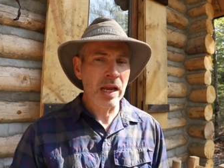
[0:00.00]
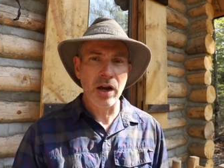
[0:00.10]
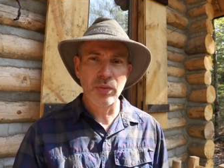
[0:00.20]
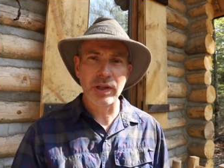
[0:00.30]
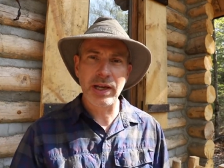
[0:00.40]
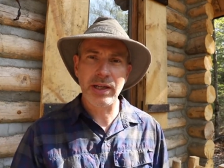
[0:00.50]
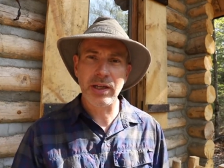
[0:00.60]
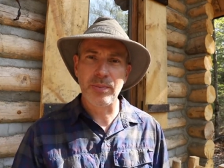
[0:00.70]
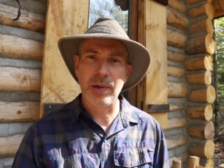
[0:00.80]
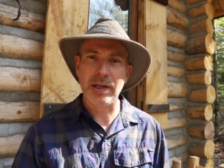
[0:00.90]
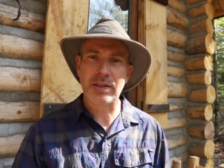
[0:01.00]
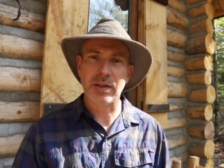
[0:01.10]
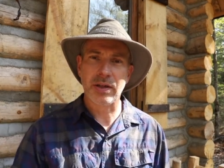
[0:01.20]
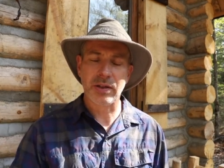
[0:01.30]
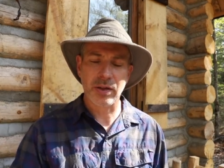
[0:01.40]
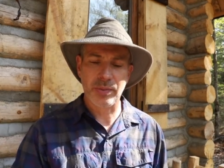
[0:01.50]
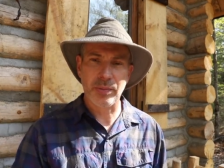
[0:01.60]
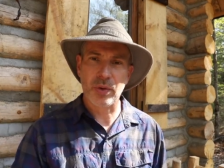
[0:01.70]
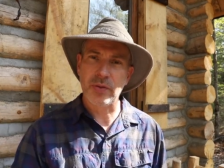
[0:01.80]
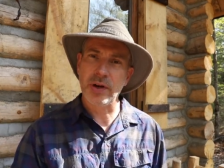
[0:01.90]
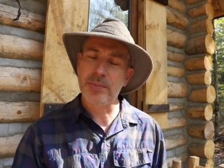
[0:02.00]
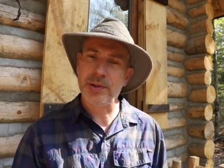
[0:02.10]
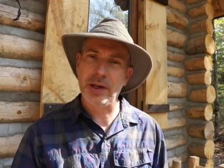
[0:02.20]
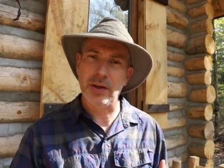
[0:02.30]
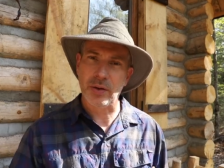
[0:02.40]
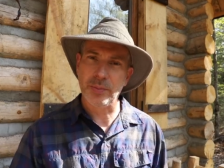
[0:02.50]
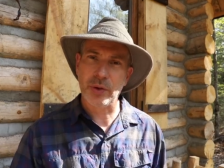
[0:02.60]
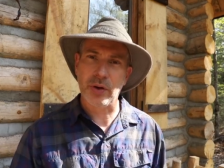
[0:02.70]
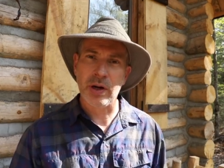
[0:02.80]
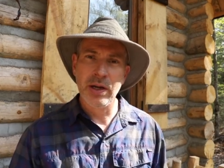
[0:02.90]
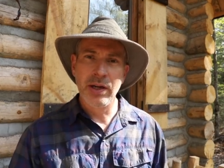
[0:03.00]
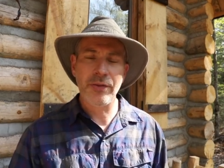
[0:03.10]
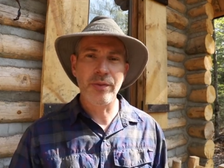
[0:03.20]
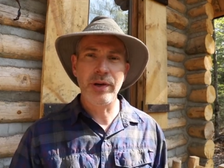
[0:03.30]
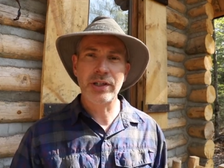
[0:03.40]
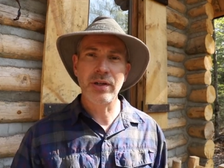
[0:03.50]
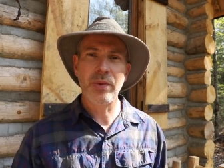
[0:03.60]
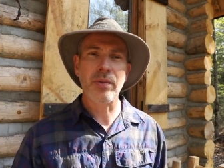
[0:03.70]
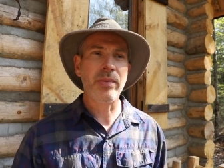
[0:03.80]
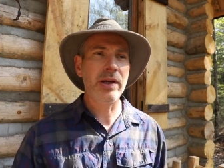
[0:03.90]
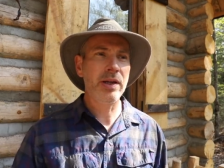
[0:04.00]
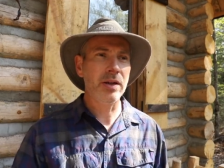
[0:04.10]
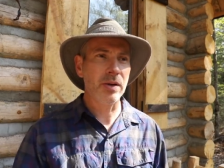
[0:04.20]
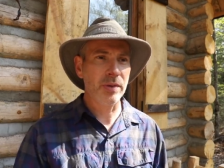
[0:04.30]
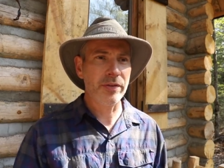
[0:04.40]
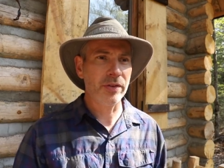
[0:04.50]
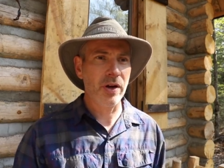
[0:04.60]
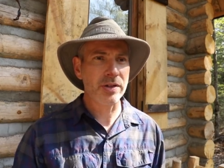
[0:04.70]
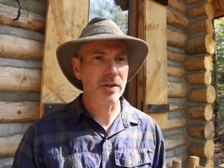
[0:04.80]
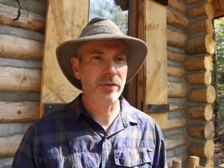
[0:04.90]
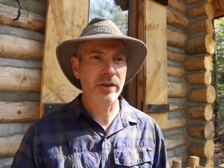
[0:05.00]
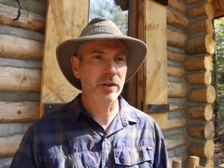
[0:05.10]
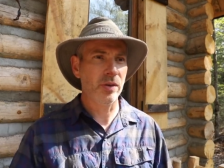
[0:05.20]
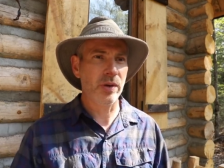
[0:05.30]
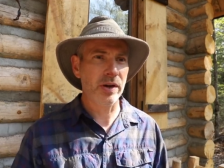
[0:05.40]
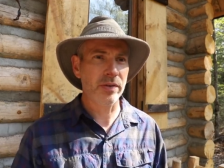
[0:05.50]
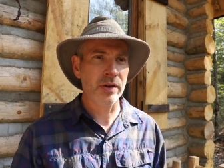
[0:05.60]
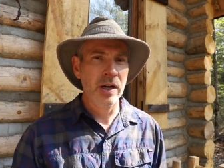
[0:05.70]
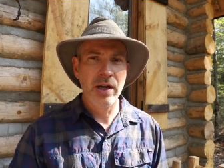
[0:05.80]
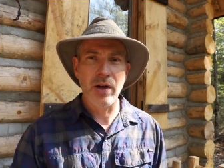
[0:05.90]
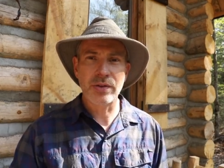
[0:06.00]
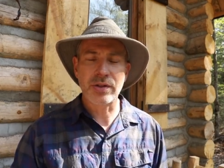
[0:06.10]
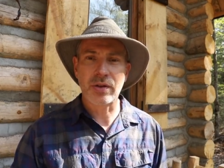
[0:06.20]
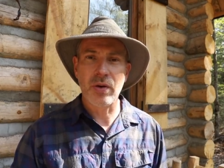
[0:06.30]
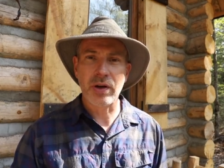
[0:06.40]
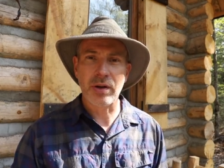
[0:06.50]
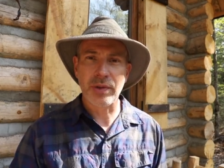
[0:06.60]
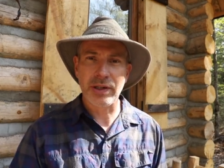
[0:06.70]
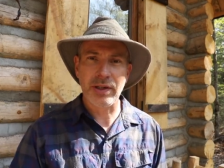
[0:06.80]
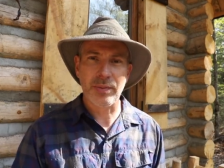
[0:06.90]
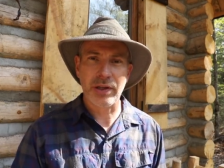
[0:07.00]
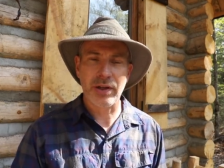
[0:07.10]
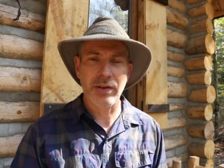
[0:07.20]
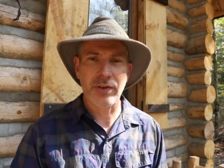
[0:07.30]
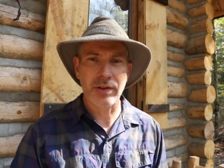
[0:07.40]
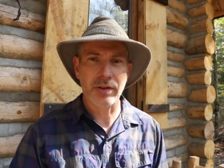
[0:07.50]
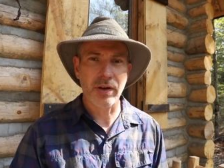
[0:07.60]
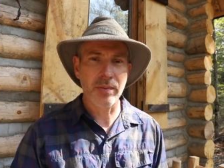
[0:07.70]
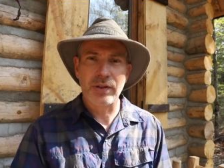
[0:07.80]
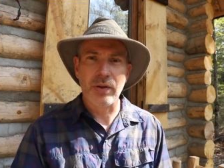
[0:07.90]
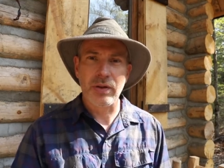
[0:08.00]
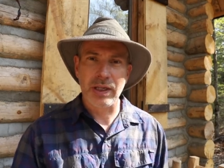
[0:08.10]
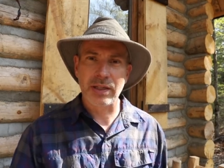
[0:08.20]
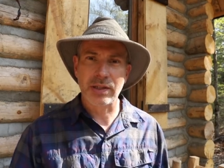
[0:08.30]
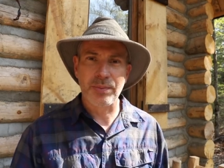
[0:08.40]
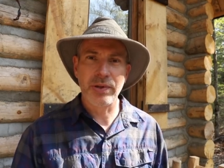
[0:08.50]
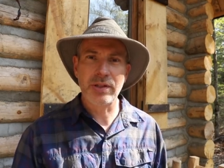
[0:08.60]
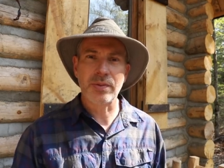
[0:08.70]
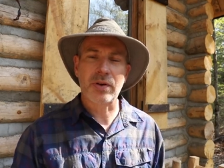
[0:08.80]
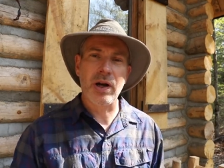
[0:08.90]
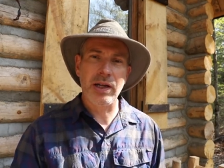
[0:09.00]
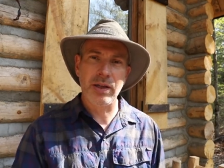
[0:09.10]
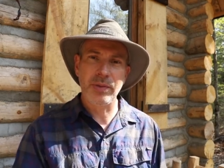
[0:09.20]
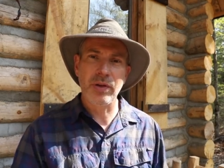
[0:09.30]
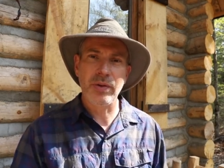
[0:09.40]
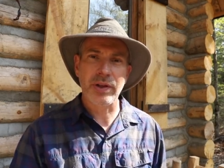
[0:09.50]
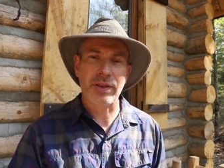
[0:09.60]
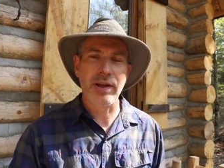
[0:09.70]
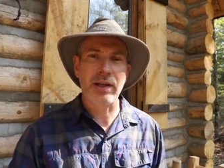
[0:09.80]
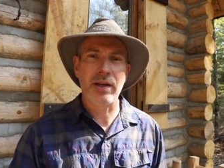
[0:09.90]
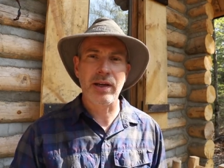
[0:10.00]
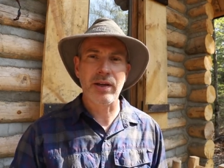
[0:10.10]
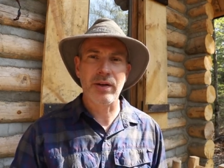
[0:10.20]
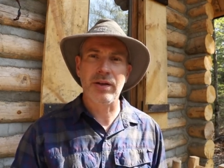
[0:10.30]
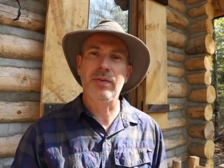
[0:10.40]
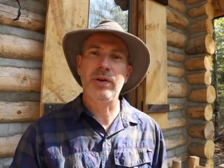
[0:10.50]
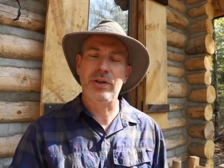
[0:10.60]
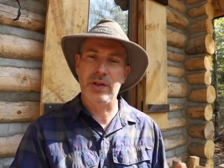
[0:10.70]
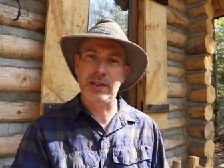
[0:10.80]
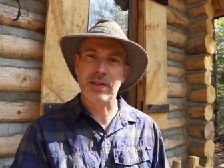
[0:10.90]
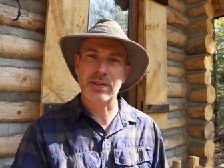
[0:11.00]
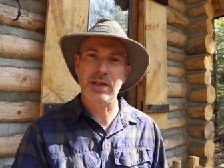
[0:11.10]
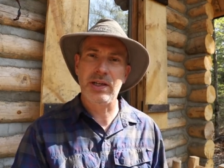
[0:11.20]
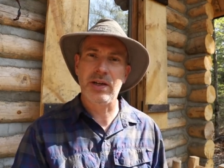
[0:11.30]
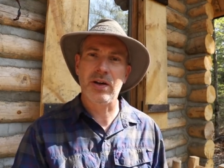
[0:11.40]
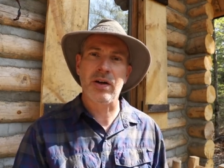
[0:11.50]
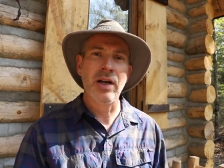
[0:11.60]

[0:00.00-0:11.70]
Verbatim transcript: uh, related, but uh, a little bit more of an update or more information about me or my philosophy or whatever else is going on my, in my life at the time. So, like I said, please subscribe. Let me know what you think and uh, what you'd like to see here.